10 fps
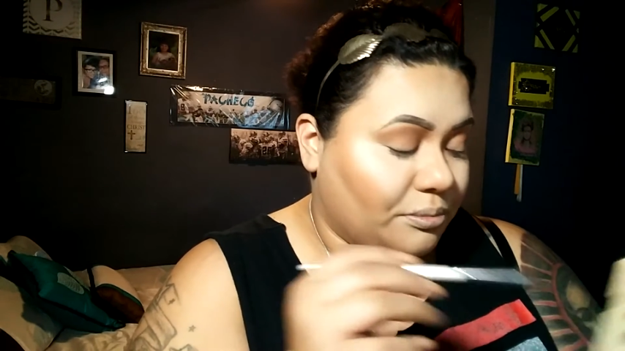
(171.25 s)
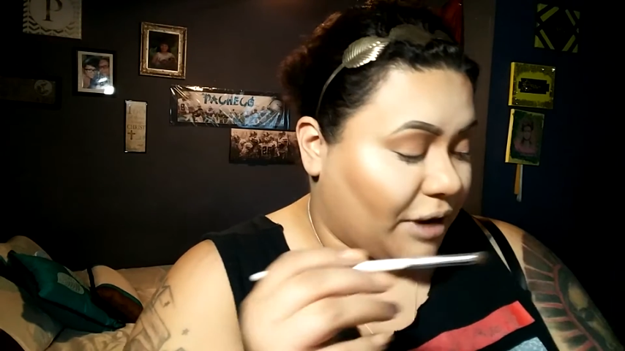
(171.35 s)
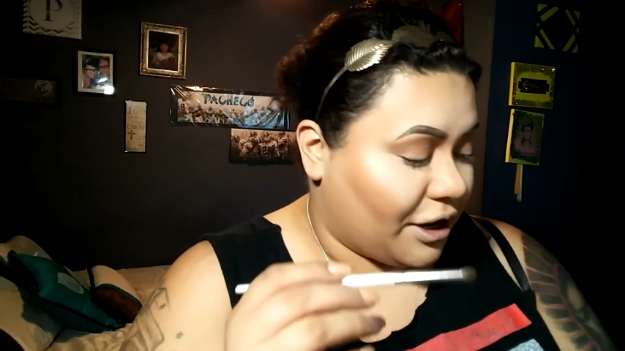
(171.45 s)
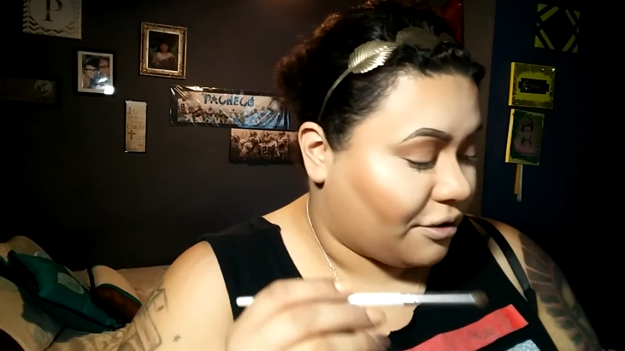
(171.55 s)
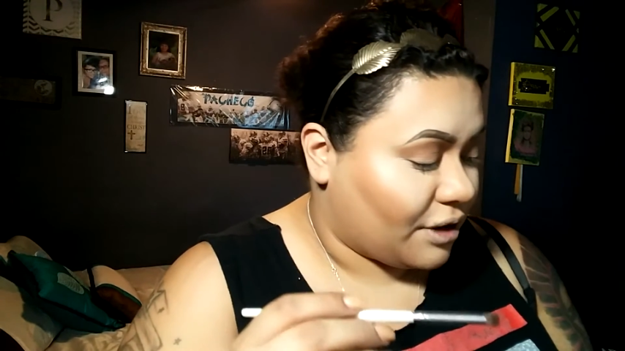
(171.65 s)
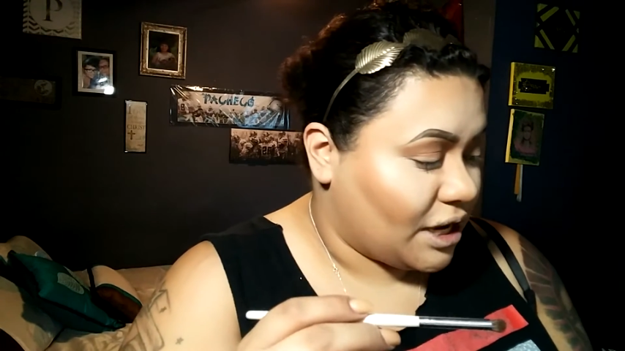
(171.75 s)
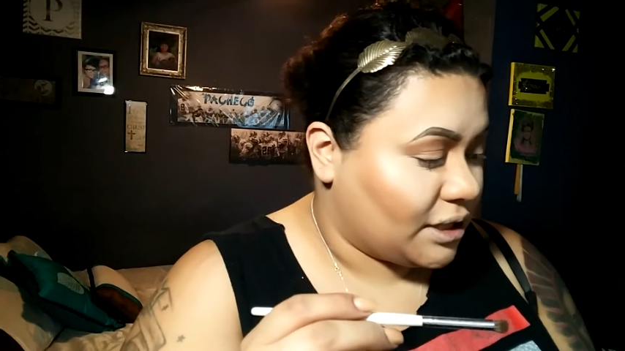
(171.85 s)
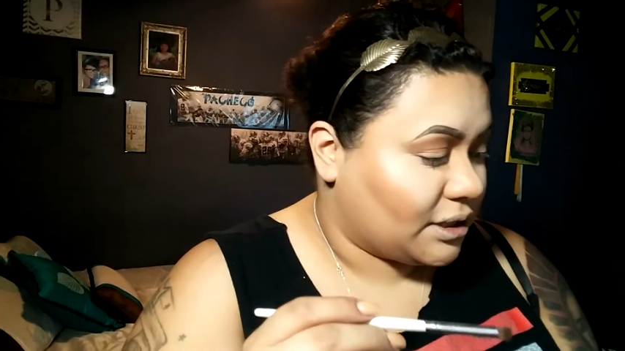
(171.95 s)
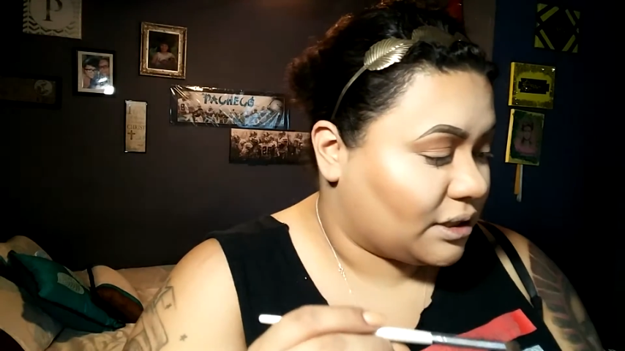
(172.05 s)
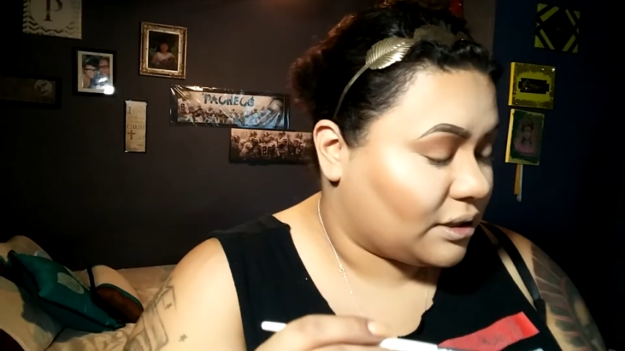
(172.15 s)
my
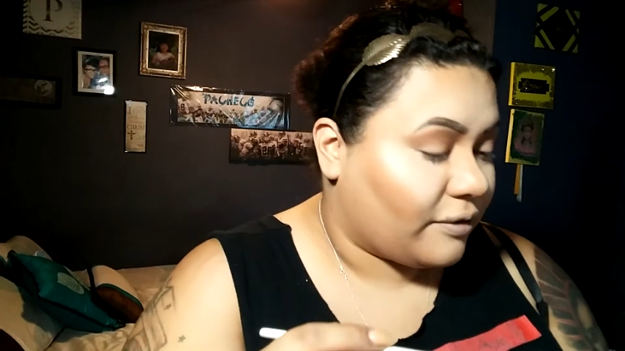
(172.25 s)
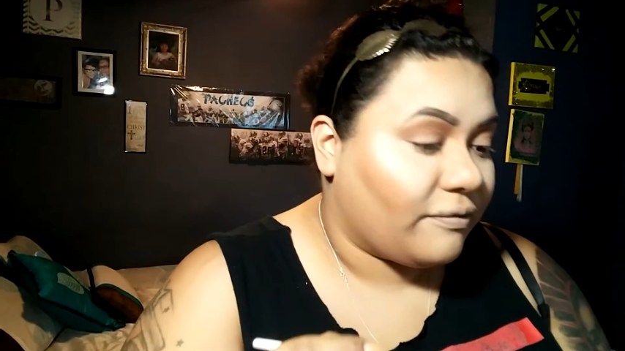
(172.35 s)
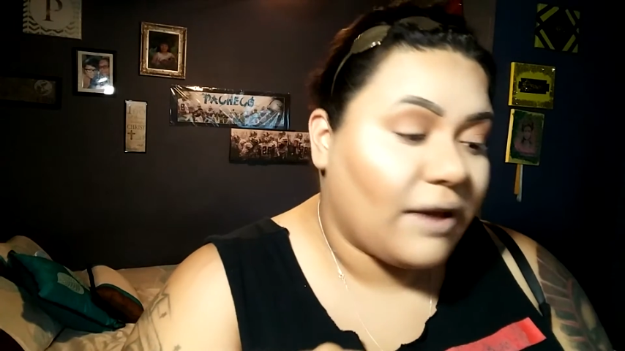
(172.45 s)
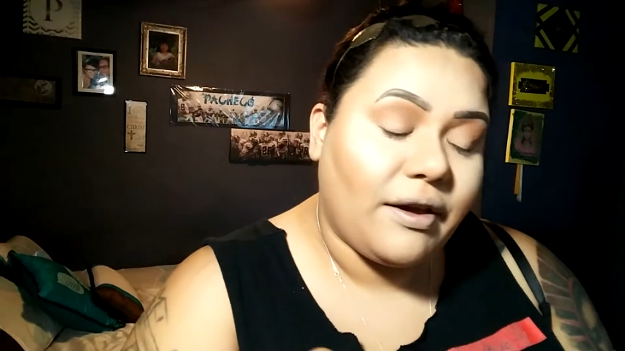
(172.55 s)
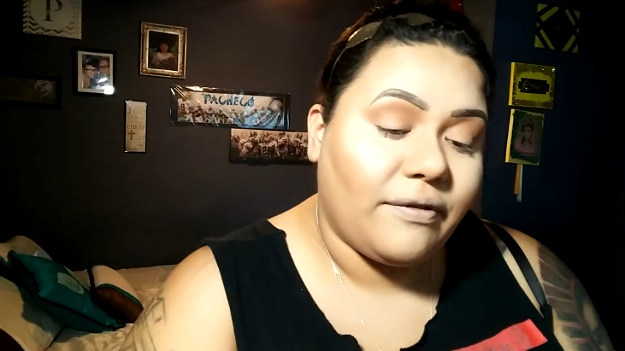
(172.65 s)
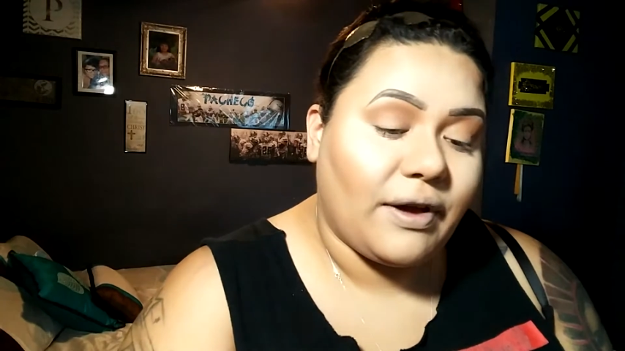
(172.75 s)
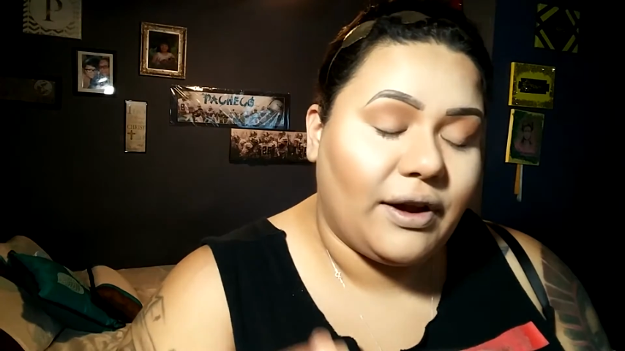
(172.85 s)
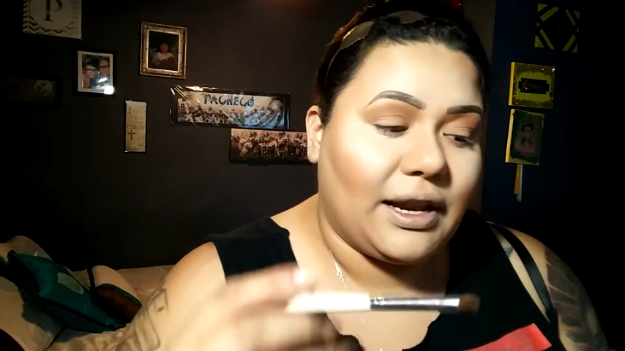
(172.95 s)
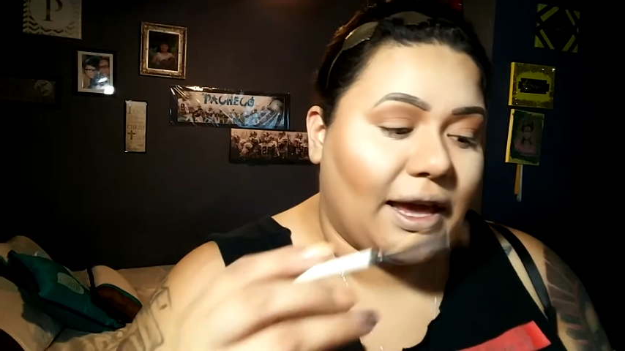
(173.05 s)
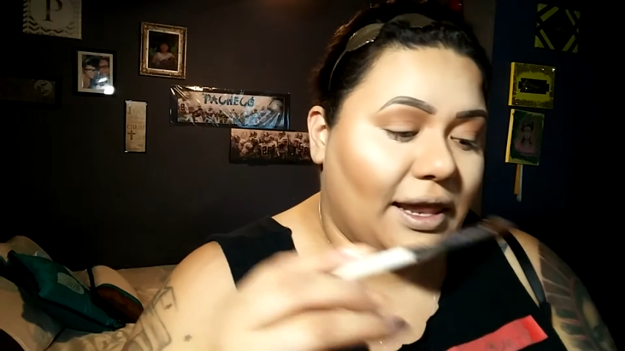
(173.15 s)
crease
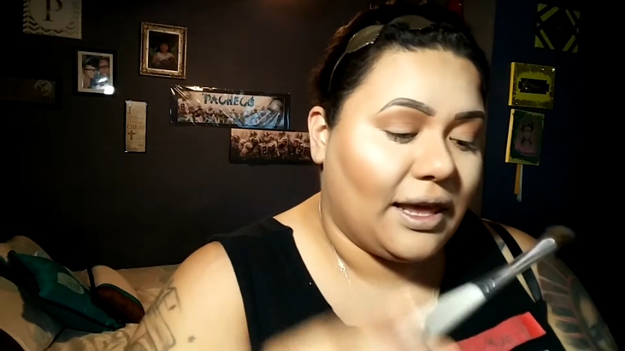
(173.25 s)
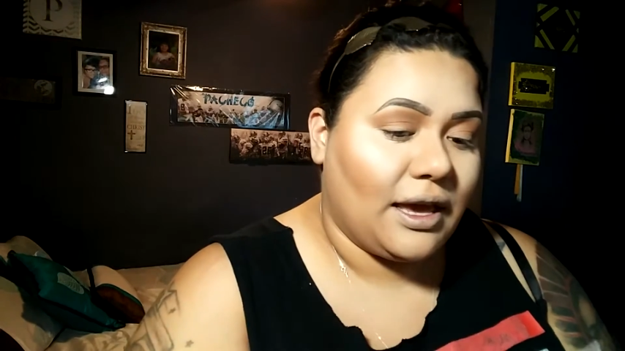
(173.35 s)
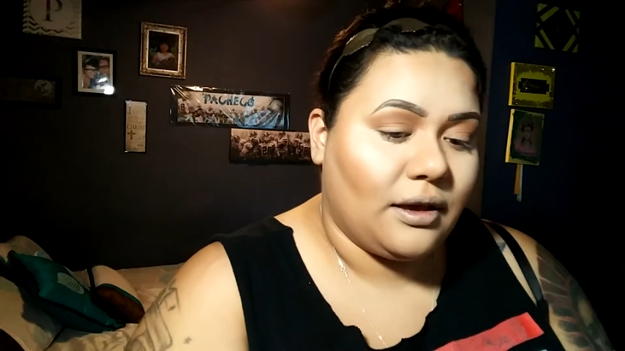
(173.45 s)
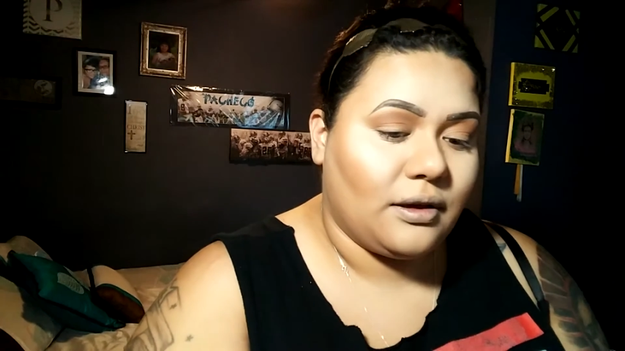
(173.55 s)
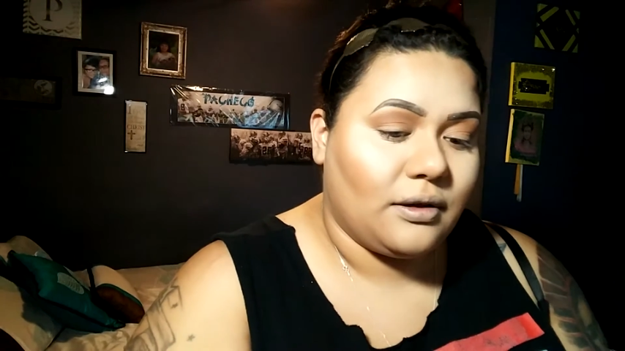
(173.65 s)
very lightly.